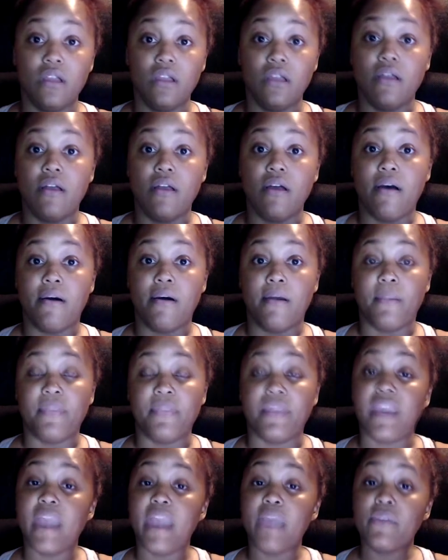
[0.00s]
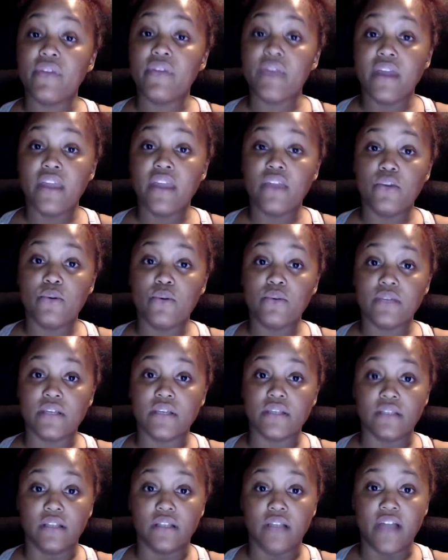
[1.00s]
The camera that I use is
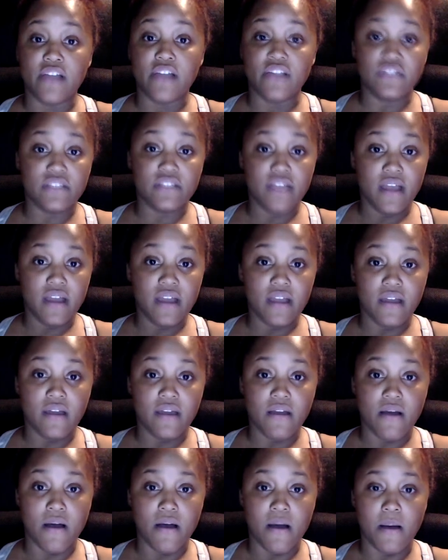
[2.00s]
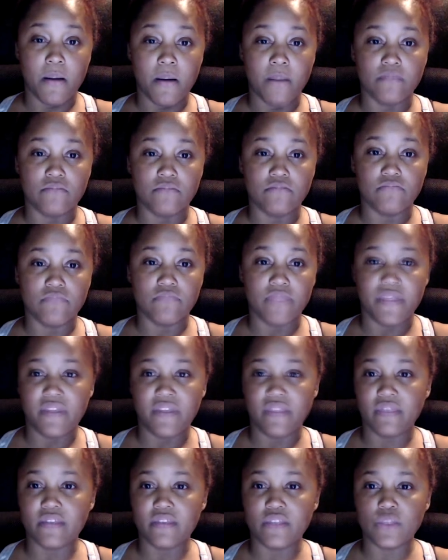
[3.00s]
the Logitech. I
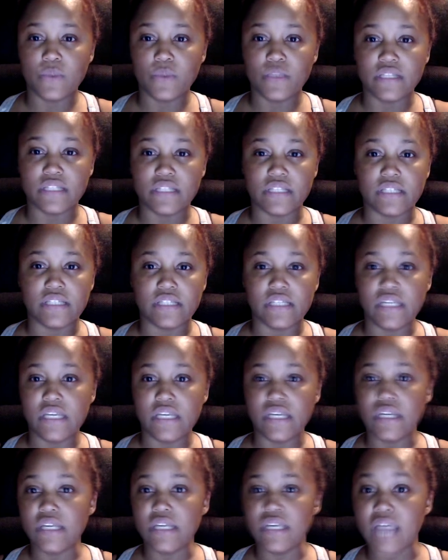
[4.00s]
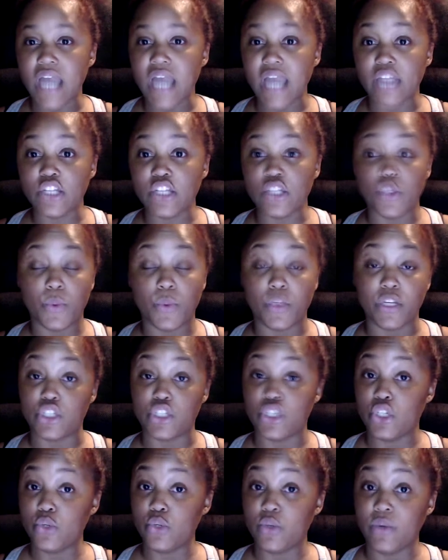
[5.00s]
think this one is the
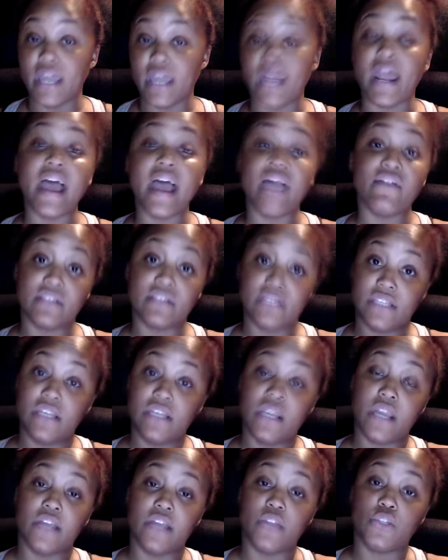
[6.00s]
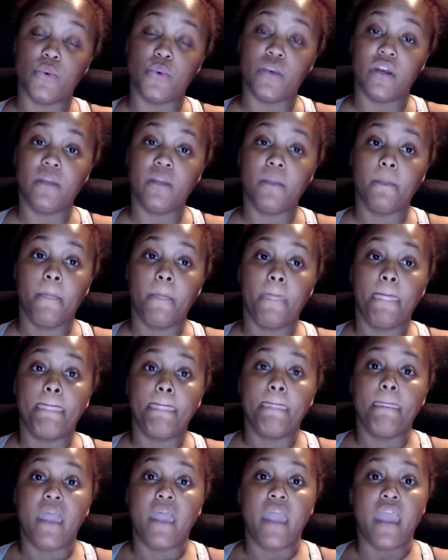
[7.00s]
C922, and I have a C920.
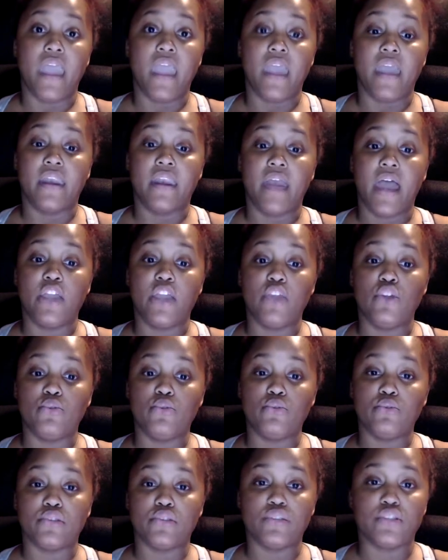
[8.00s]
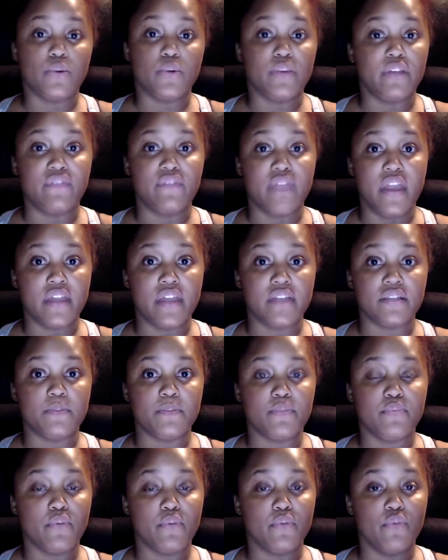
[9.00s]
And I use the Sony Vegas
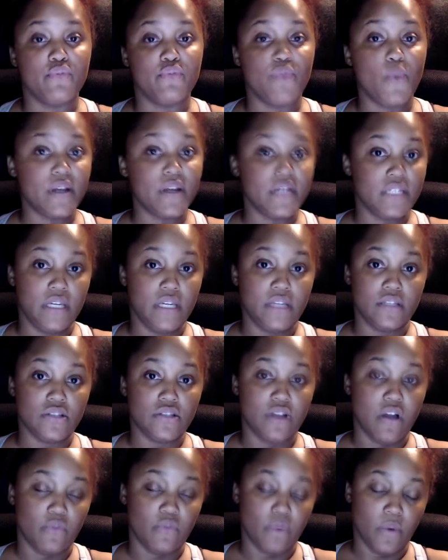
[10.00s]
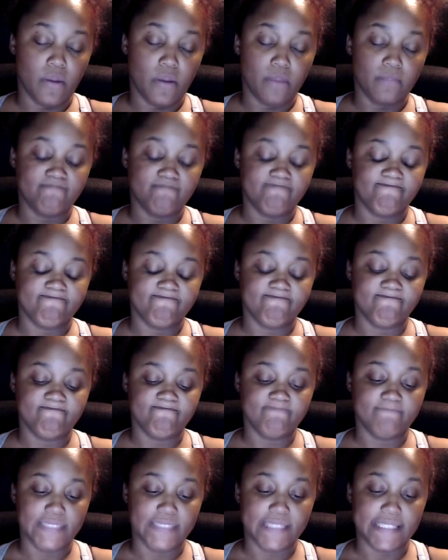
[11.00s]
Pro 14 software.
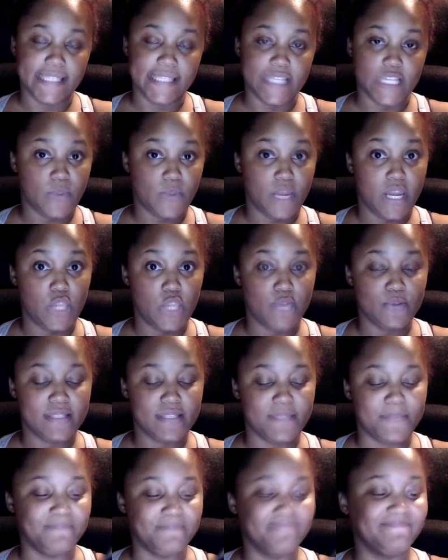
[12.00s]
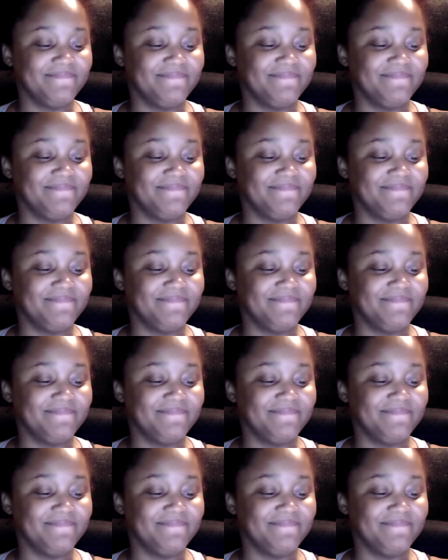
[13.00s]
That's what I use.